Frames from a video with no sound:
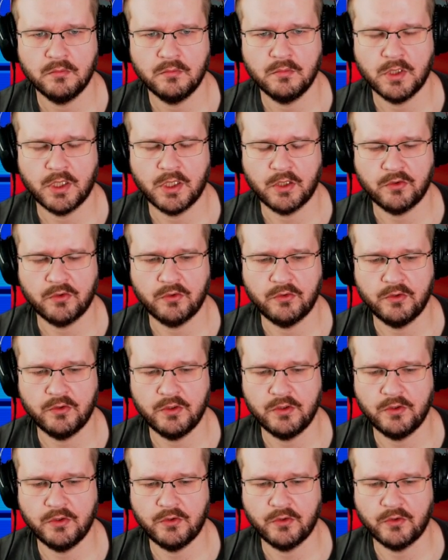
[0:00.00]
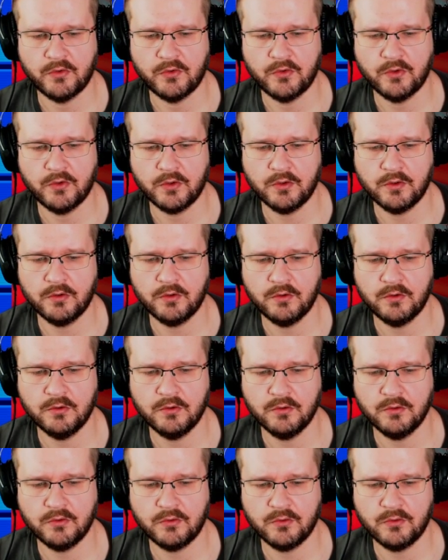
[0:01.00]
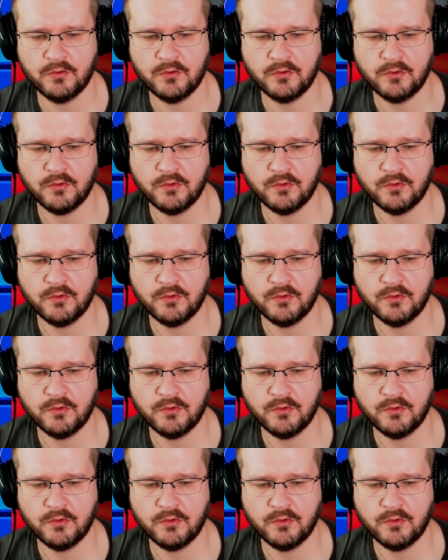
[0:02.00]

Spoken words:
And as you see, this is second course.